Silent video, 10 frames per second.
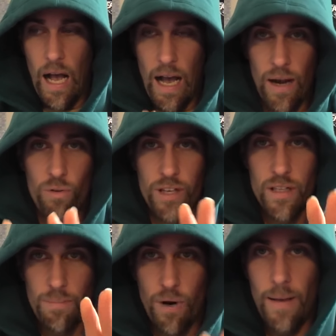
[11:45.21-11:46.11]
I don't think
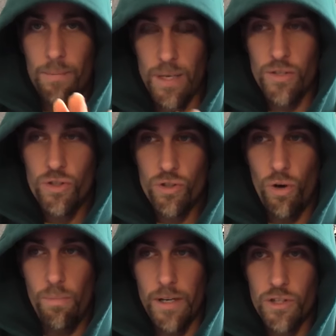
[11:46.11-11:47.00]
the problem is
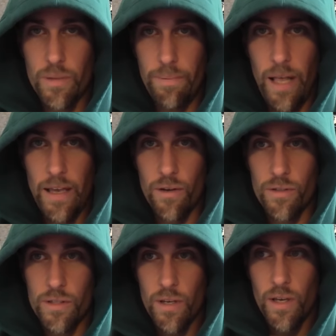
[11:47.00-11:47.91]
so much the
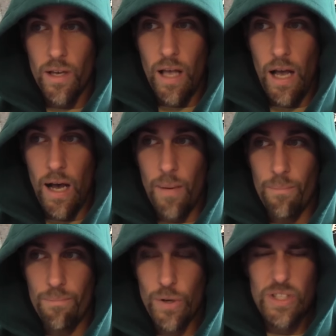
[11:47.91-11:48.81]
players.
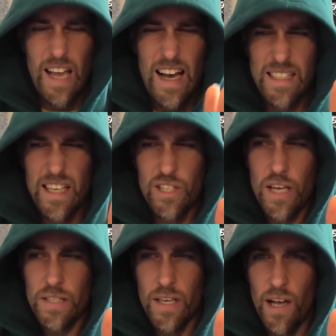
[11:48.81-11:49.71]
Um, there's guys like
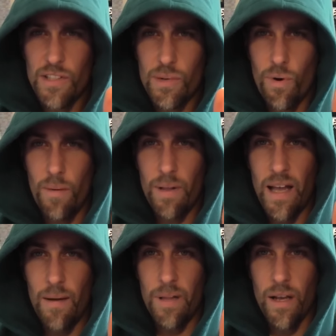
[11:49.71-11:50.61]
Jason Kelce where I'm
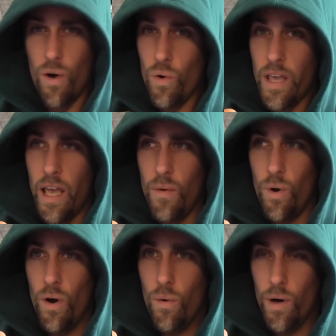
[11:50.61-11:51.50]
like, I'm like, okay,
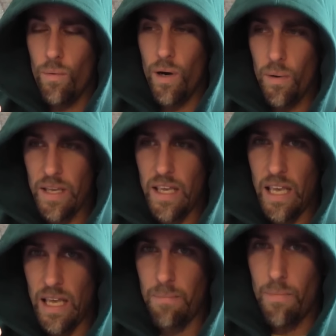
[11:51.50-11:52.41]
whoa, whoa, whoa,
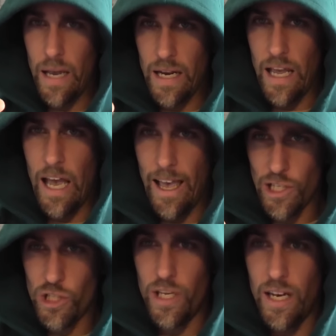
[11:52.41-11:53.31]
he might
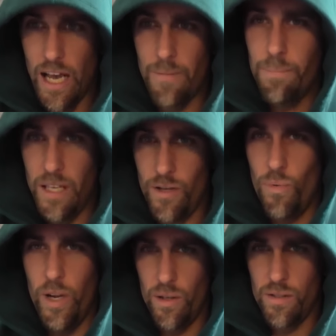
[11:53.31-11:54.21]
actually not be the
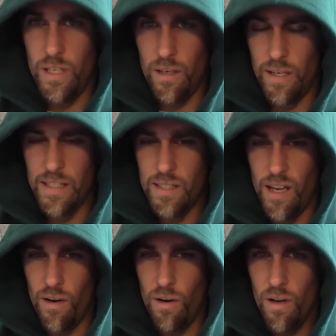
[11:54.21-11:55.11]
real deal at
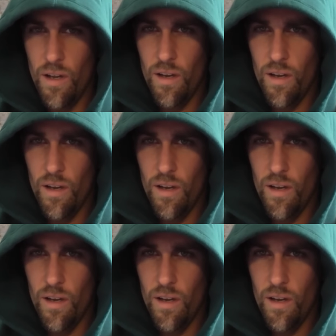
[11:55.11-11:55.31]
center,